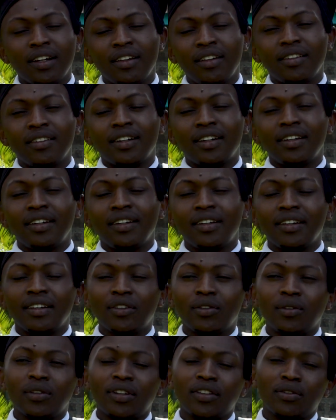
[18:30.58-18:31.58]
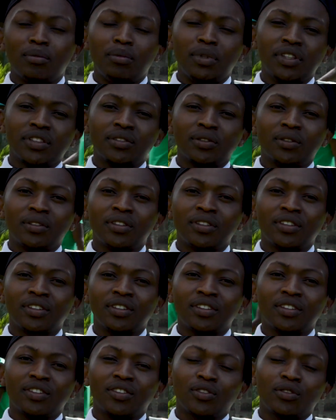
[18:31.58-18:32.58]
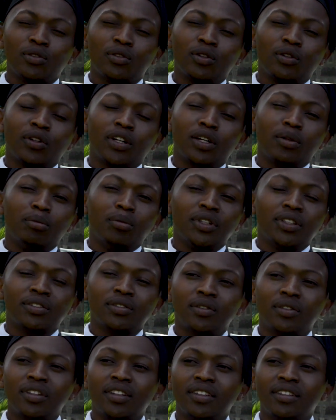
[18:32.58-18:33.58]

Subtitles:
there's an area known as Beeston. So at Beeston,